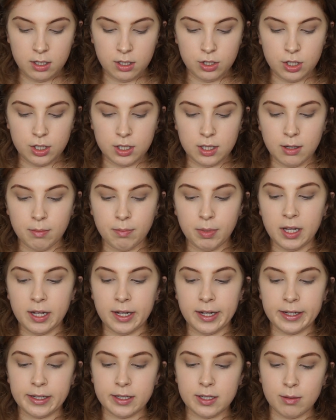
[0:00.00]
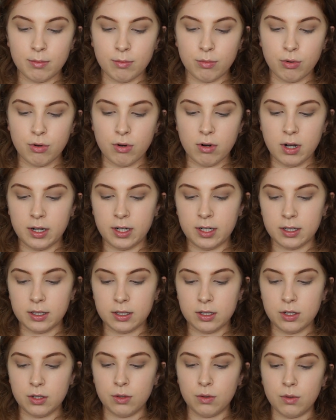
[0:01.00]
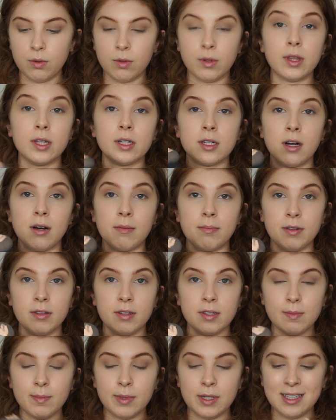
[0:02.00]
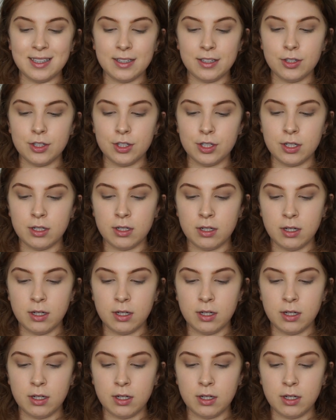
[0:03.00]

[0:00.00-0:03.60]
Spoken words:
just applying some product to the top of the sponge.